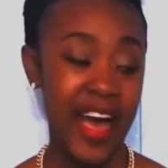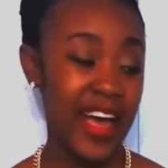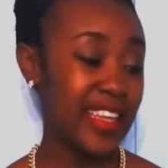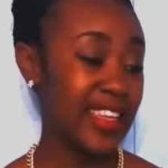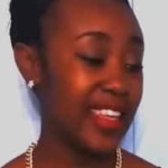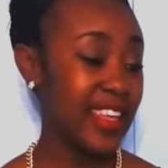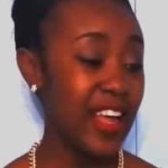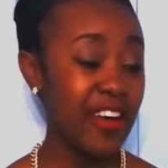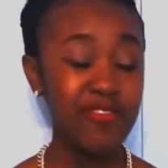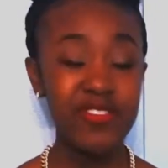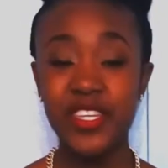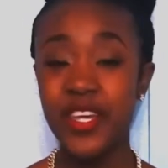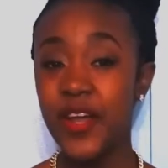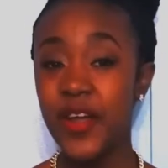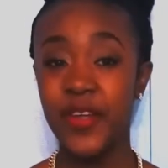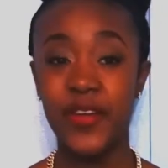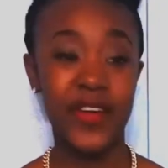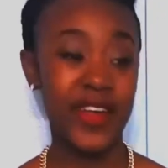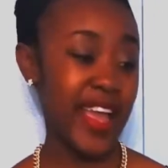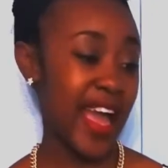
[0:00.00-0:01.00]
I'd love to
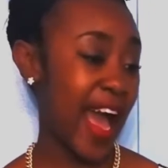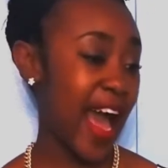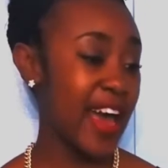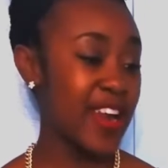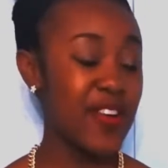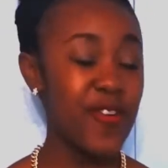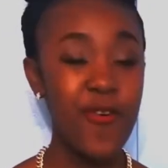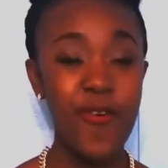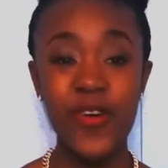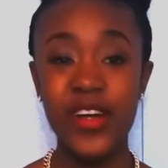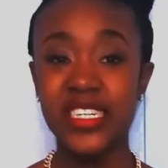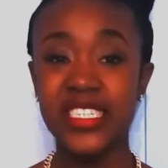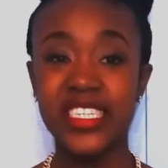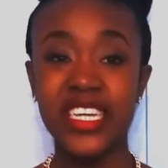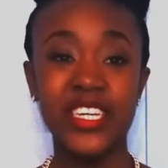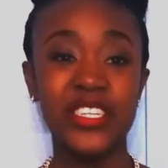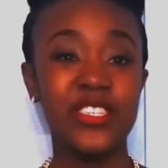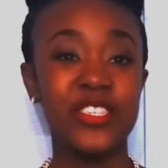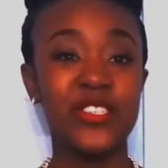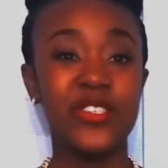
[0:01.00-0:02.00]
hear your
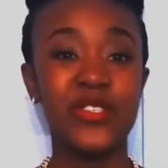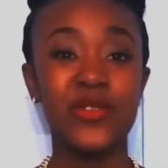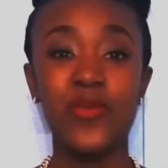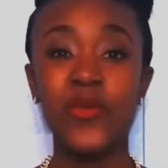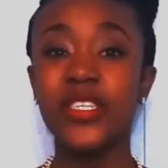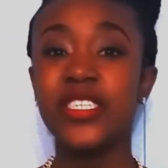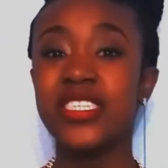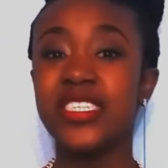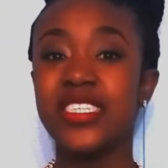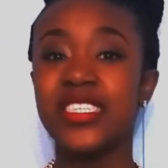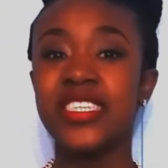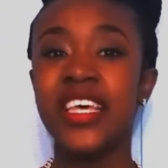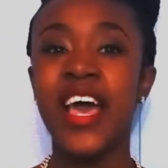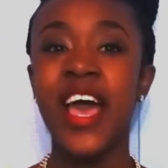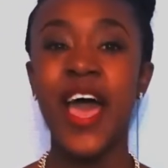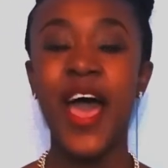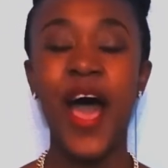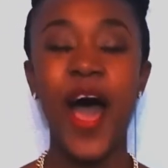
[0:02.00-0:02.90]
categories and your switches.